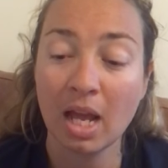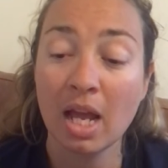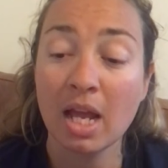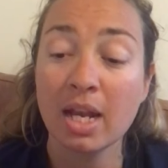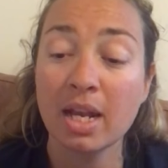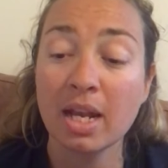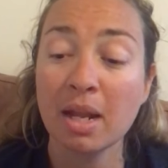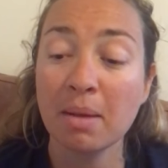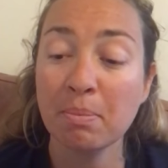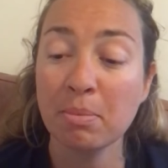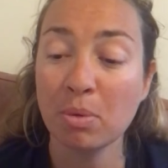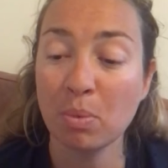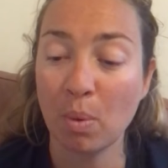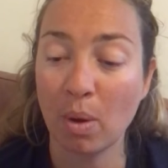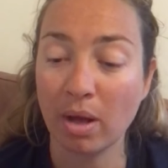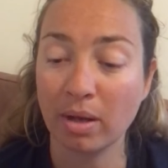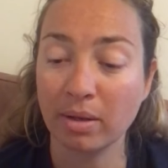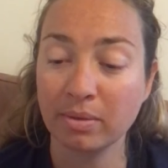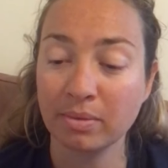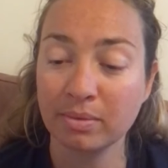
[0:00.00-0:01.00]
Number
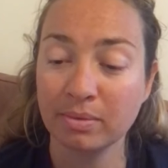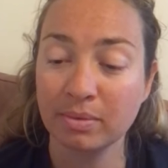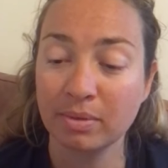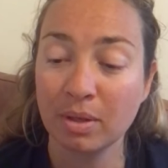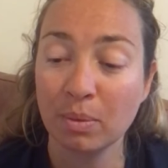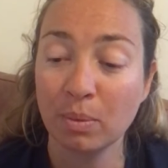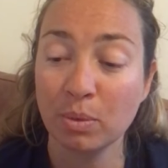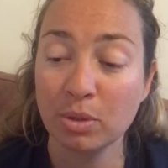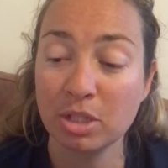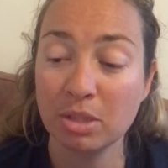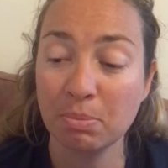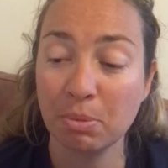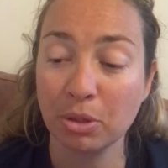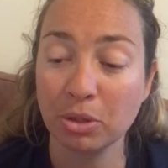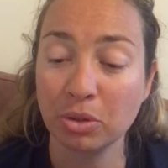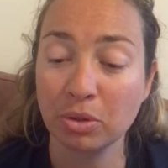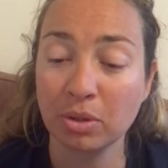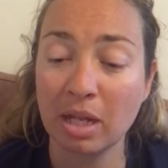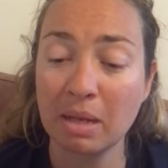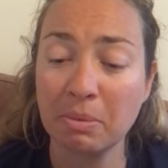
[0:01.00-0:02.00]
1 was a
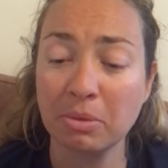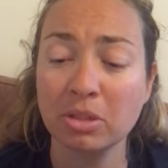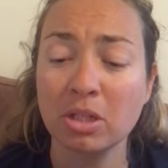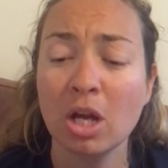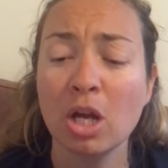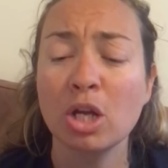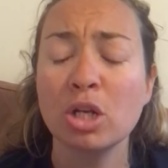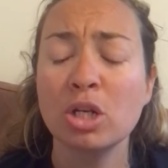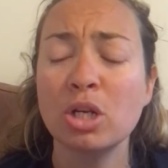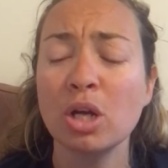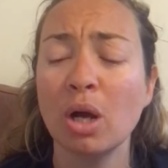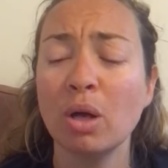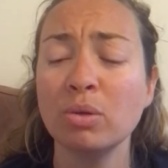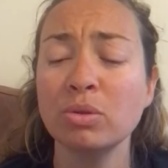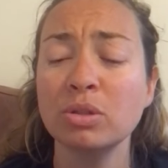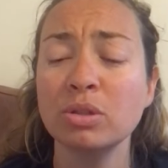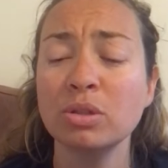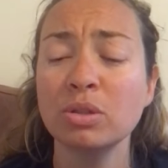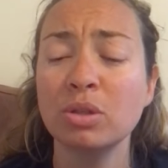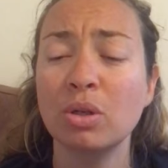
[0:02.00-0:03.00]
bottle labelled
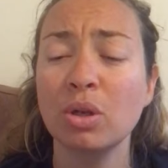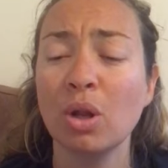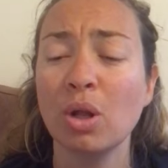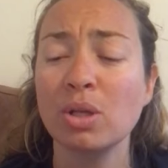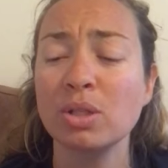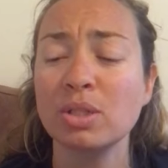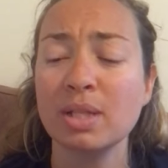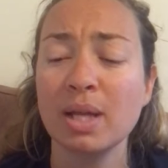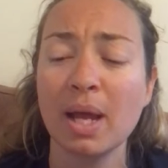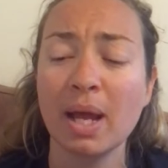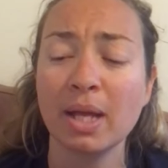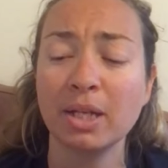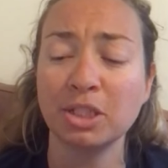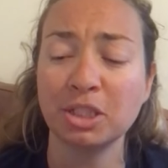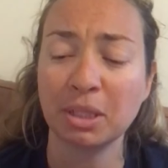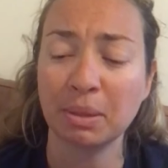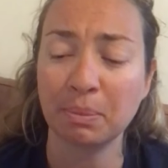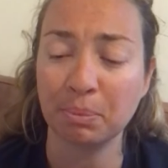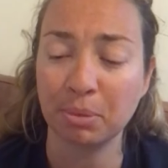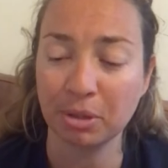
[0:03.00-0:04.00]
Golden Gloss Hair
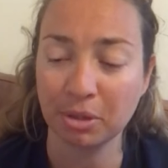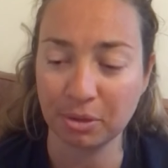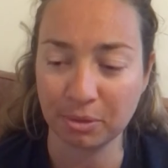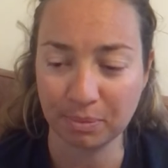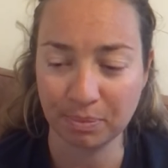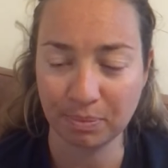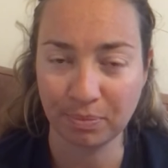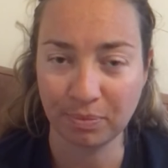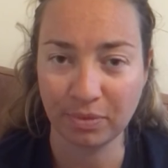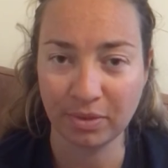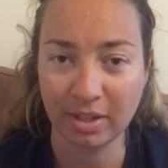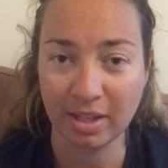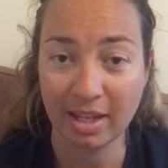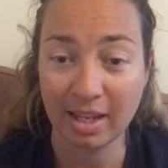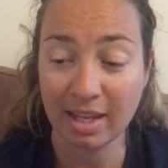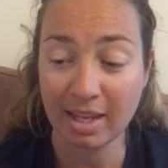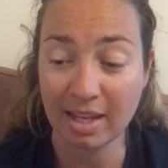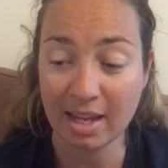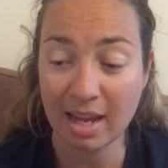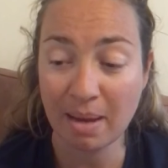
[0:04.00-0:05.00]
Shampoo.
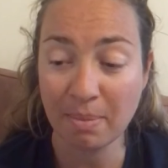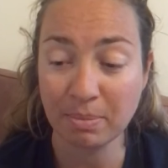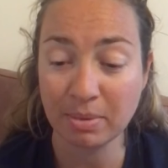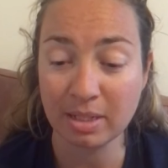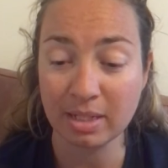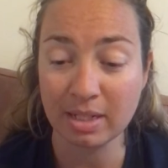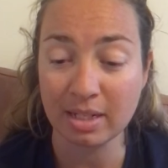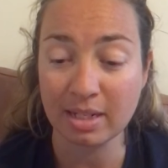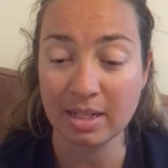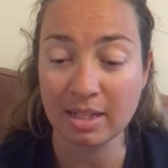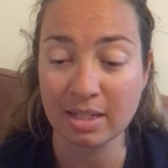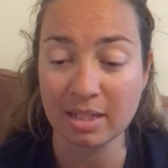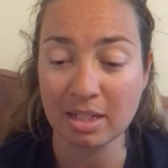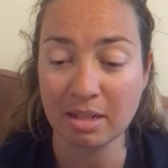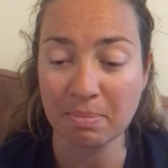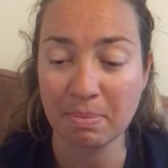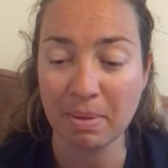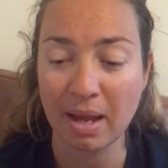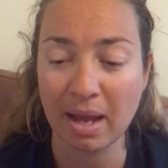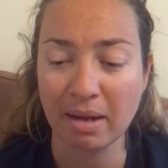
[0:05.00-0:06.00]
He emptied it into the
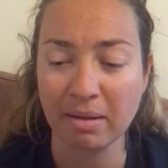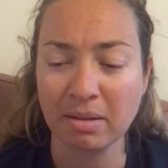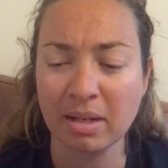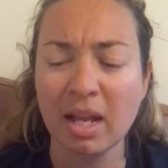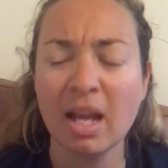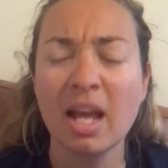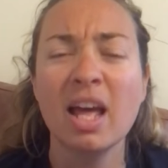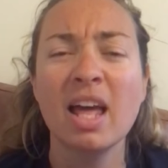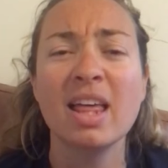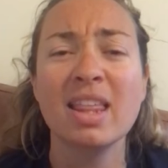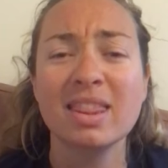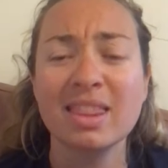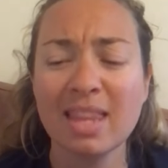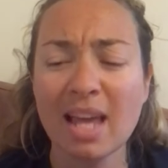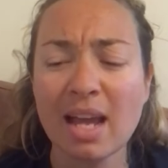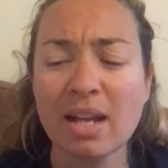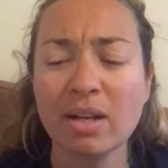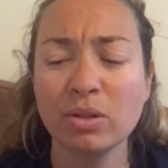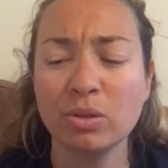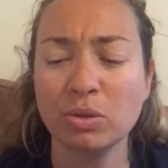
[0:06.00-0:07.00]
pan.
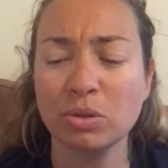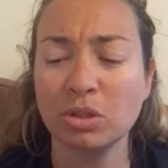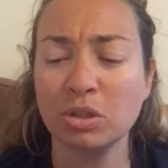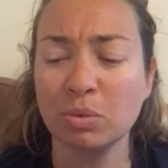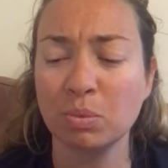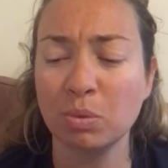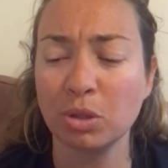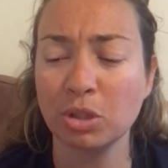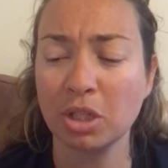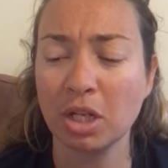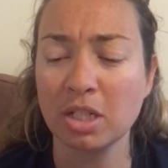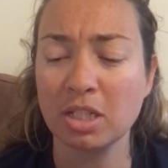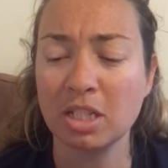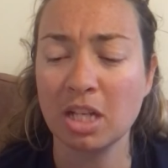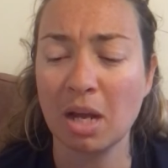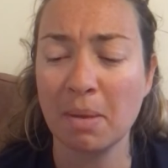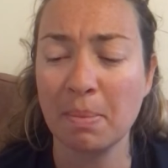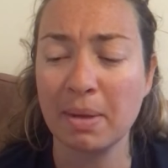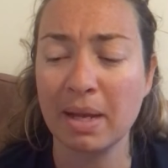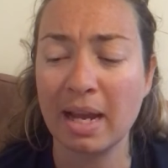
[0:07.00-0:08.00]
"That ought to wash her
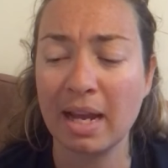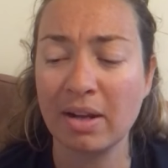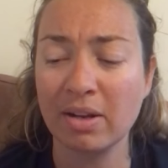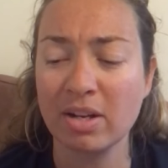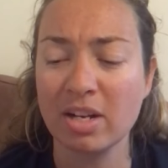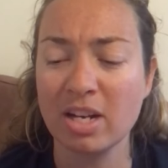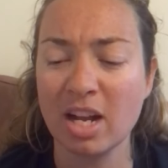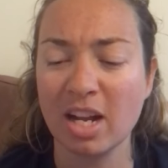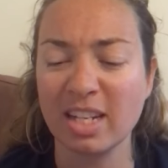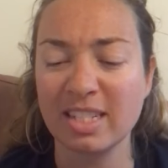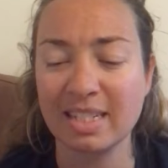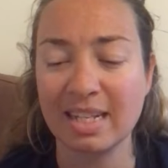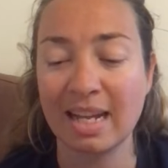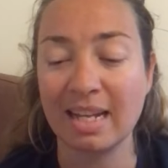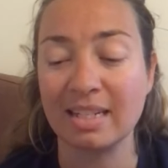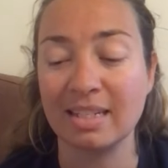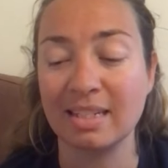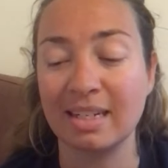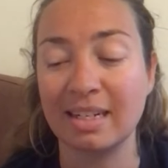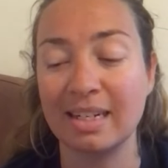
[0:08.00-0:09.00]
tummy out nice
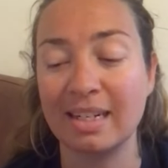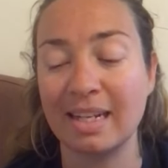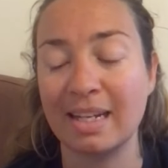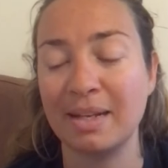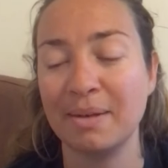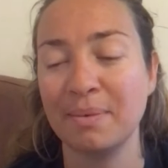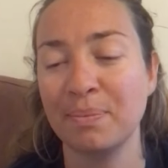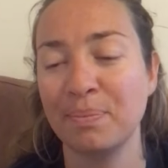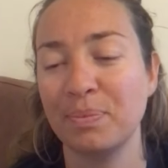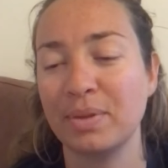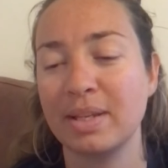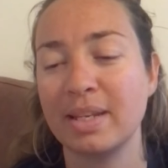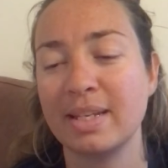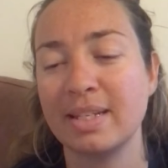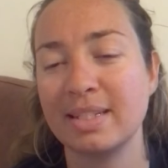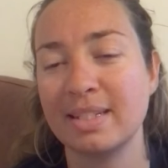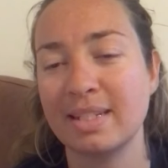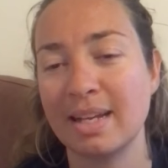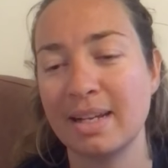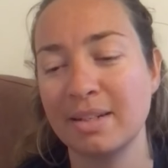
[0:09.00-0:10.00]
and clean," he
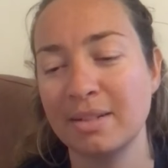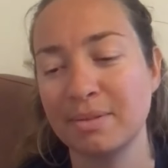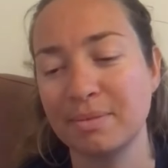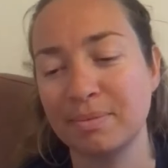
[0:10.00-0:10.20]
said.